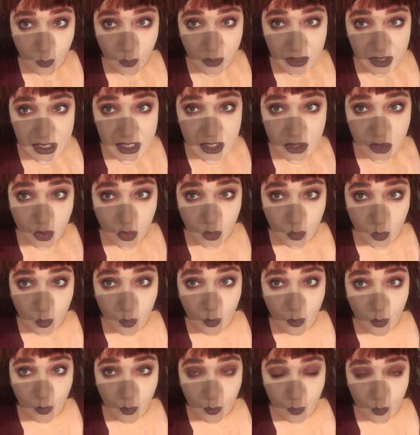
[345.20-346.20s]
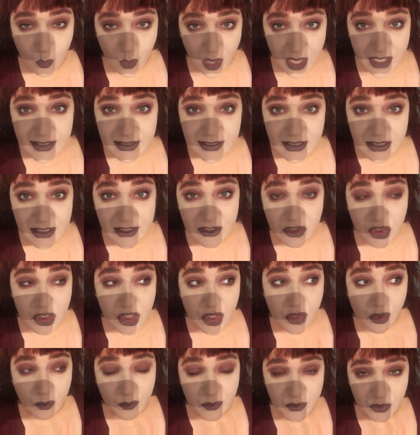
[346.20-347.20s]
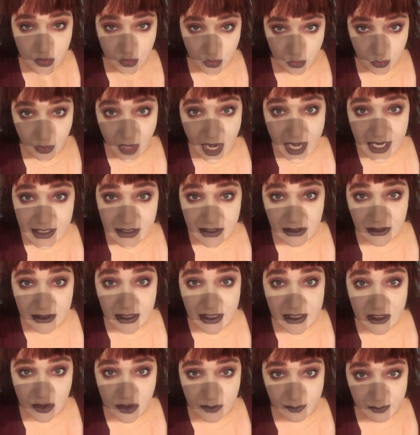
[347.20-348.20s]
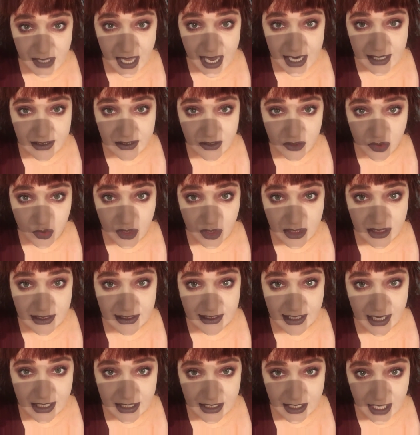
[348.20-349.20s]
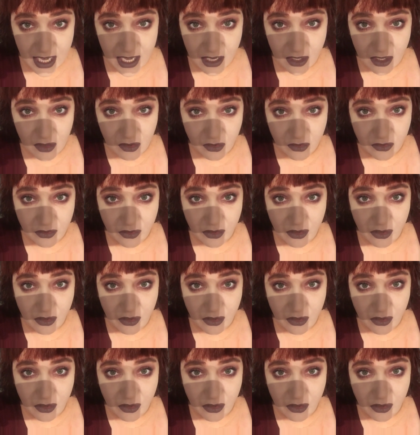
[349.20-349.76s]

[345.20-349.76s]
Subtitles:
either was lynching or was trying to lynch Black students at Yale.